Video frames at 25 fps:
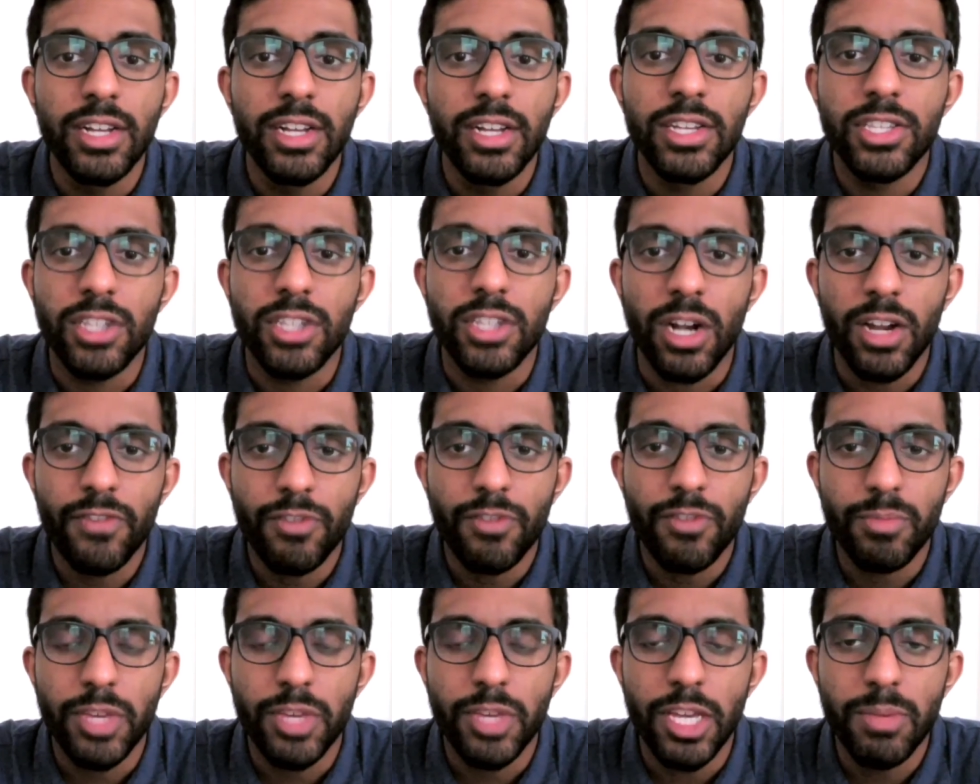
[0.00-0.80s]
Starting
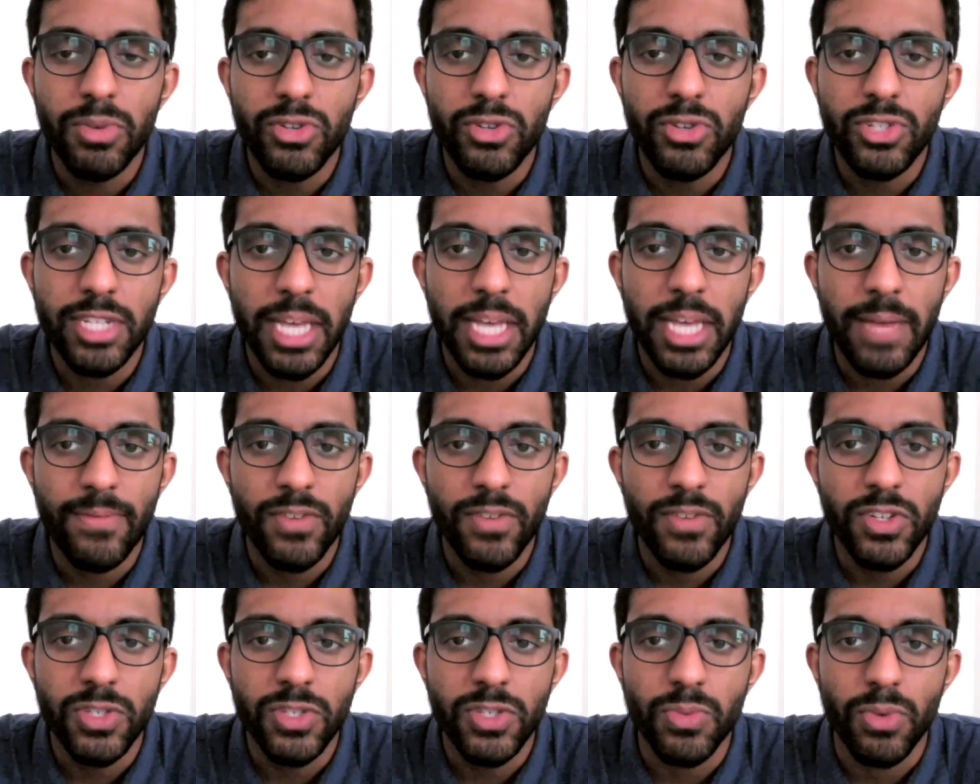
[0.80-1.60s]
from Hebrews 10,
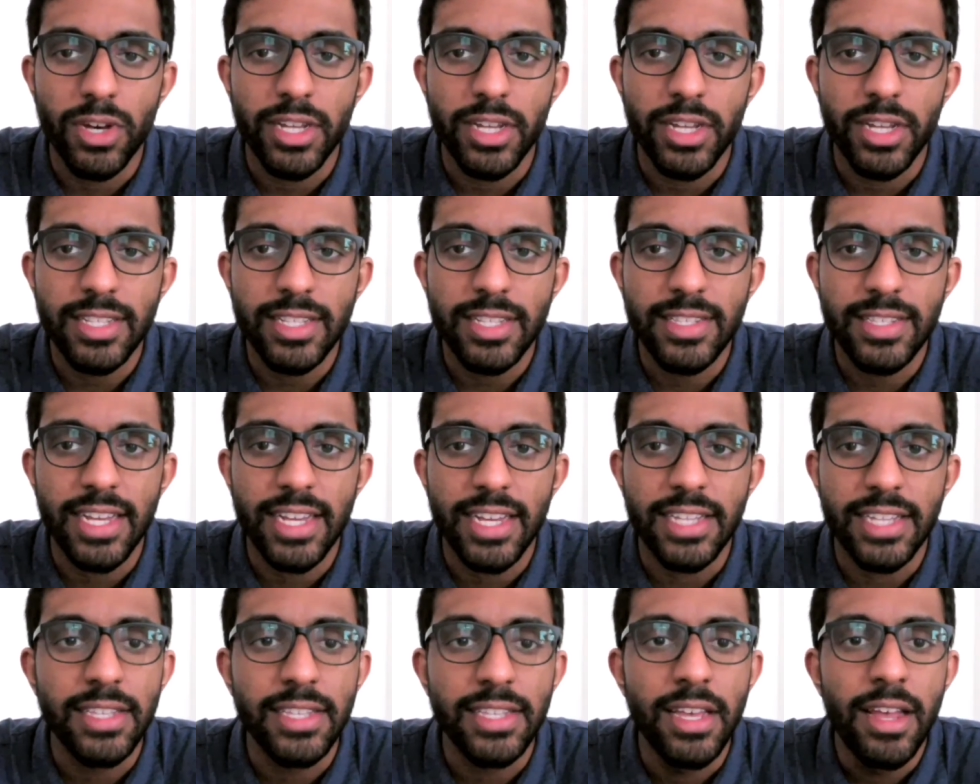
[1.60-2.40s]
verse 1, it
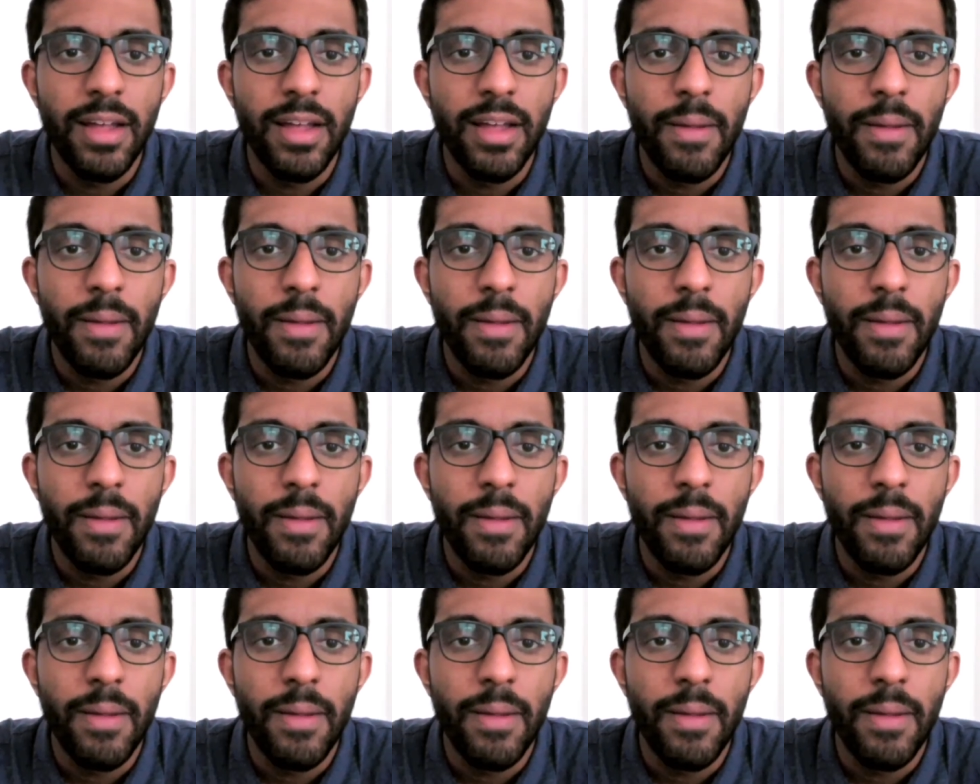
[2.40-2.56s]
says,